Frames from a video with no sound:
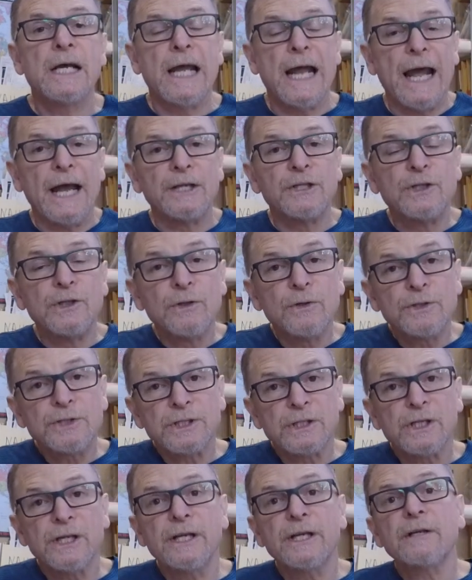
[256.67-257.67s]
And
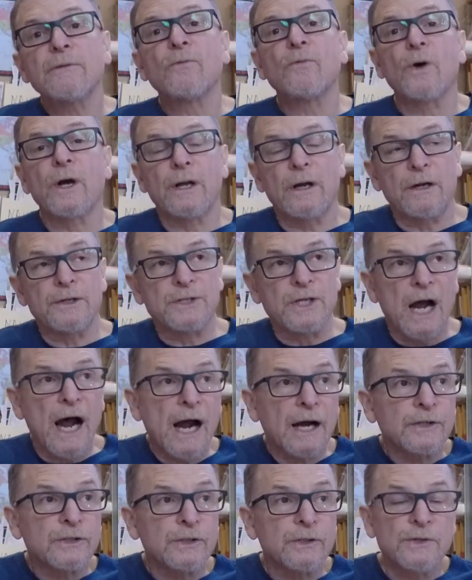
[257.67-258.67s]
usually what
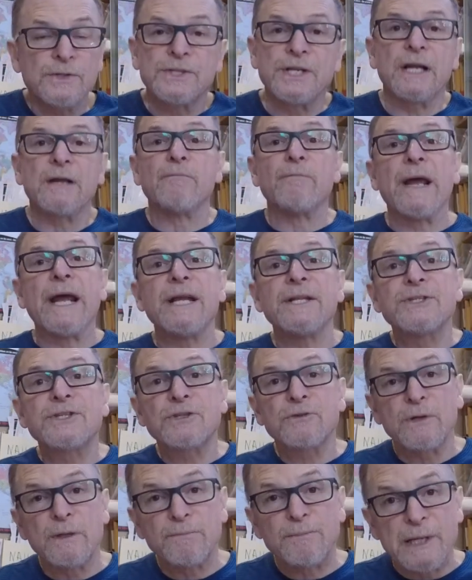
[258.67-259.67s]
doctors and
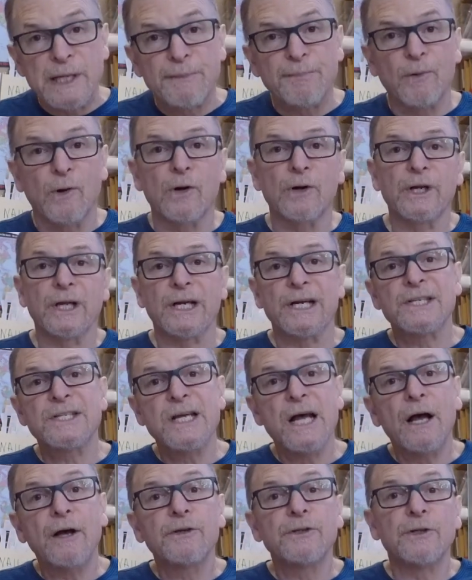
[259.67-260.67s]
mainstream people are going to
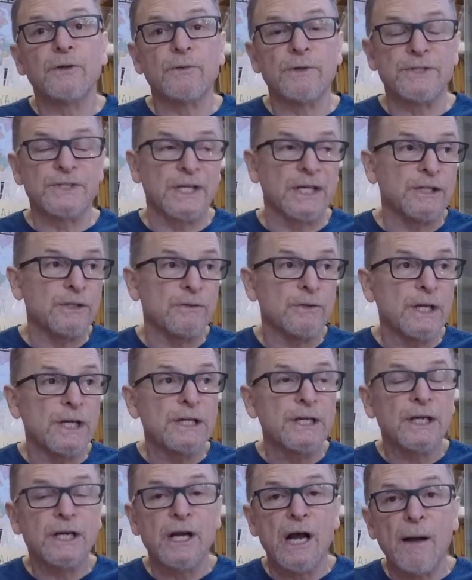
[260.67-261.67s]
tell you is that you
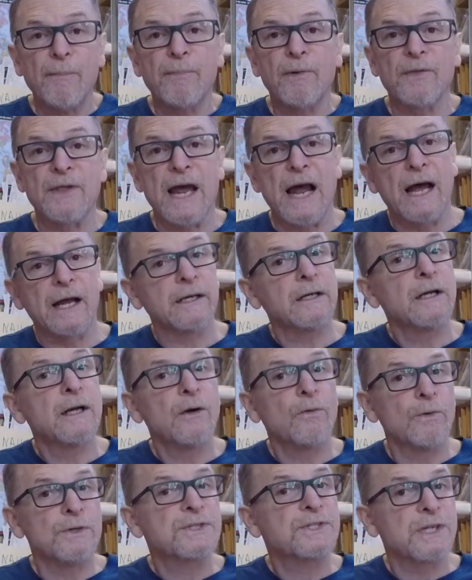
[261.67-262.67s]
need to couple that
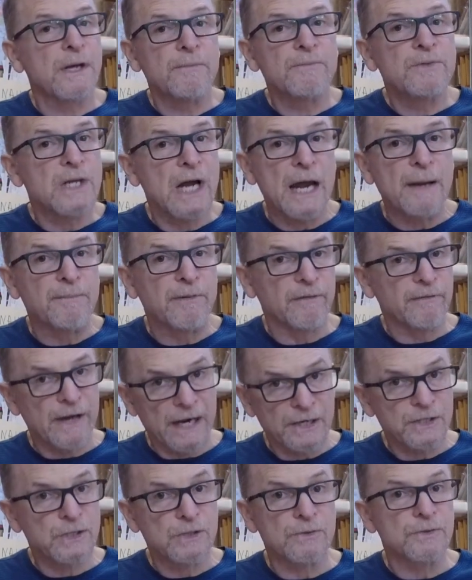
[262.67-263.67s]
with some type of
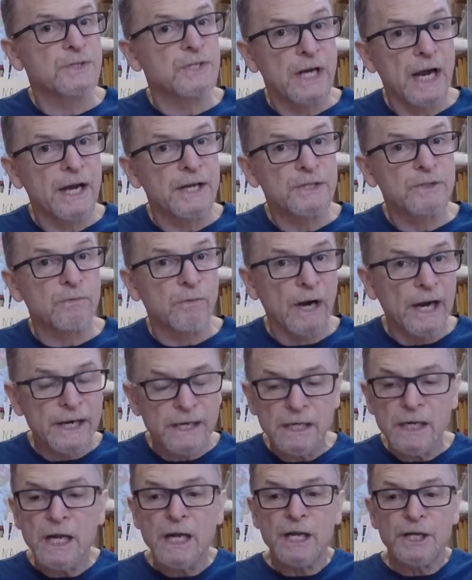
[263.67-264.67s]
exercise, right?